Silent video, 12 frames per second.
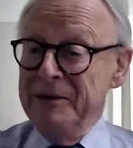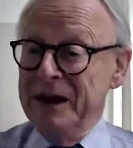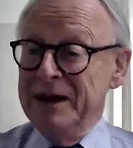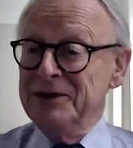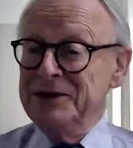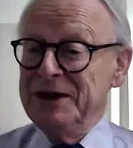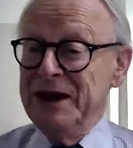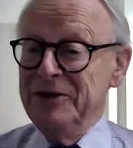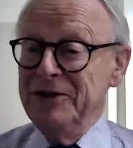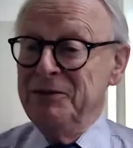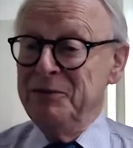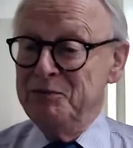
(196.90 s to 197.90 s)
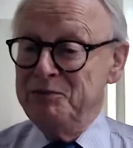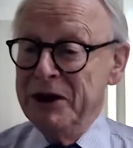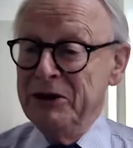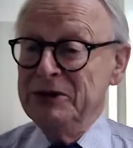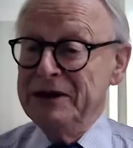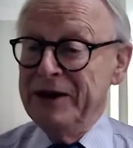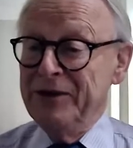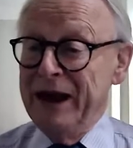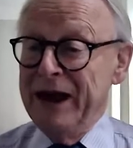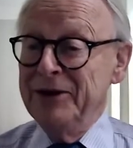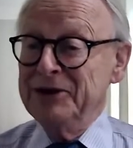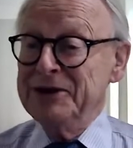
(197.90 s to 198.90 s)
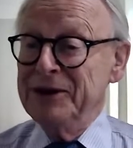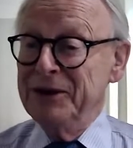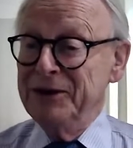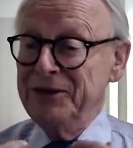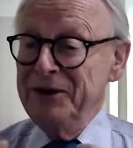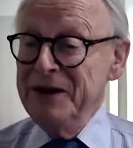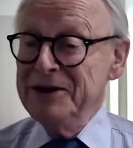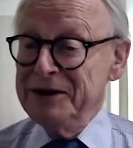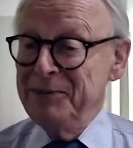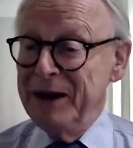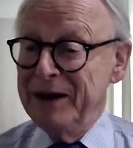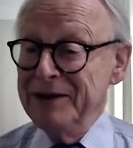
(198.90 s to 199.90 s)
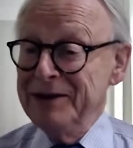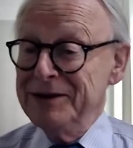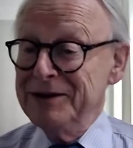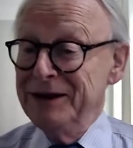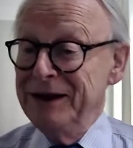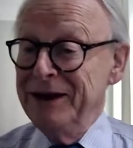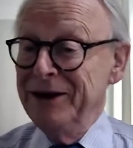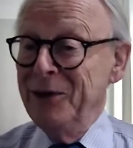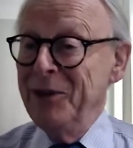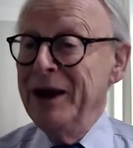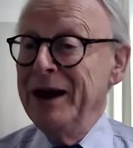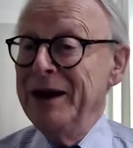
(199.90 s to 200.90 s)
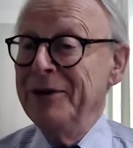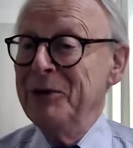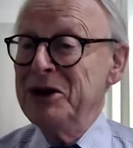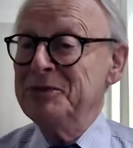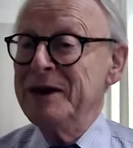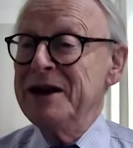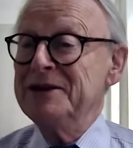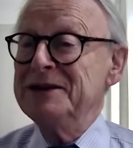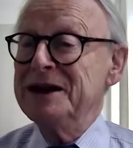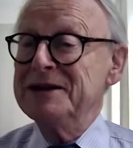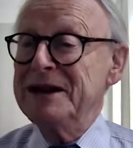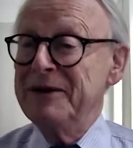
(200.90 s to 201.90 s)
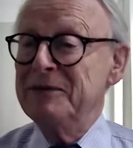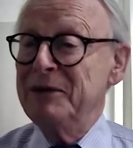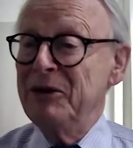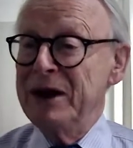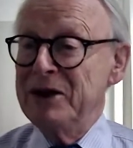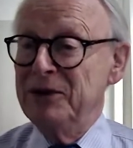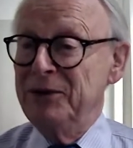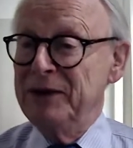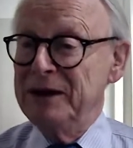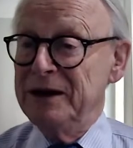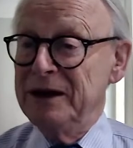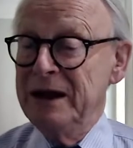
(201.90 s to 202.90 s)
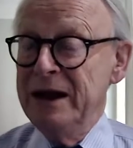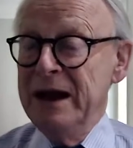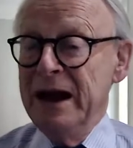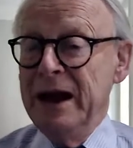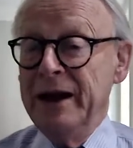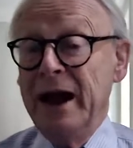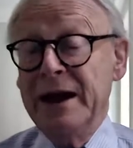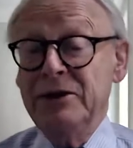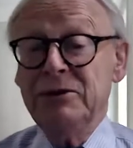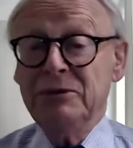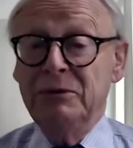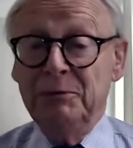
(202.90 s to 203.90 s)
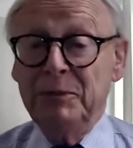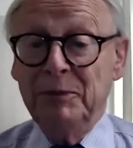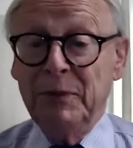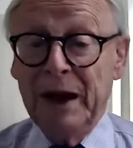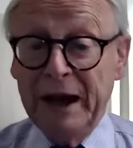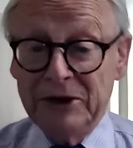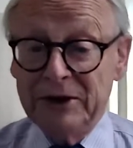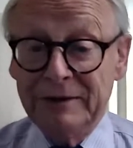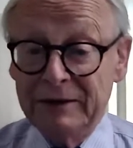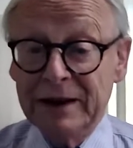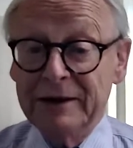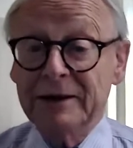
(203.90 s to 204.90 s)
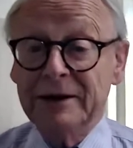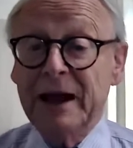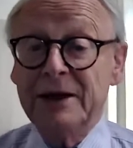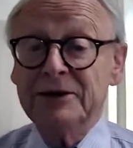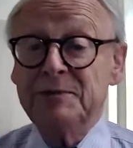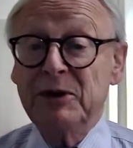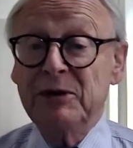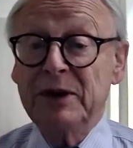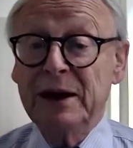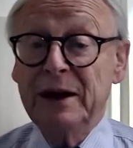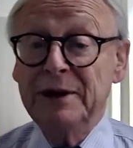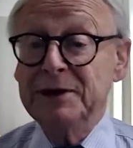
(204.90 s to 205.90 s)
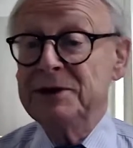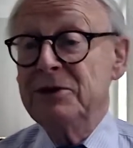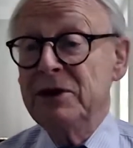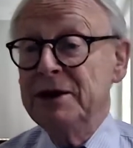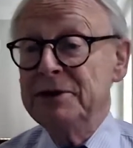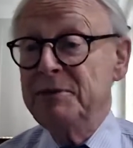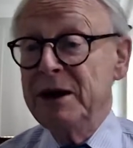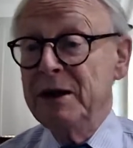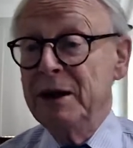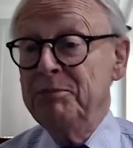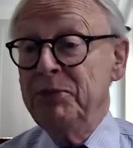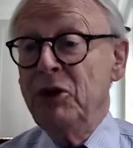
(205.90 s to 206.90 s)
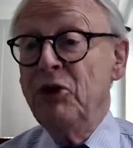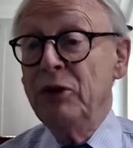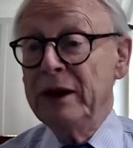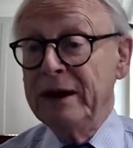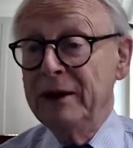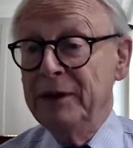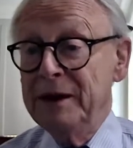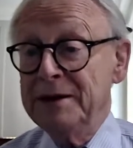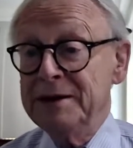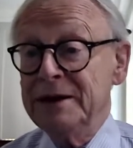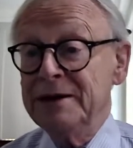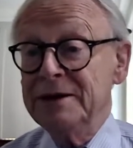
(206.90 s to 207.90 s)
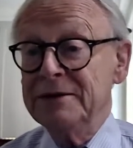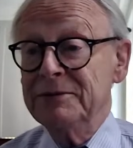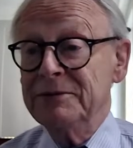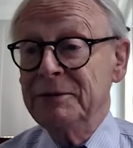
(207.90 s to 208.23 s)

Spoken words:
instead of building the house in the first place in a way which means it doesn't have to be retrofitted. And I do actually think that the house building industry has been appalling in this. It has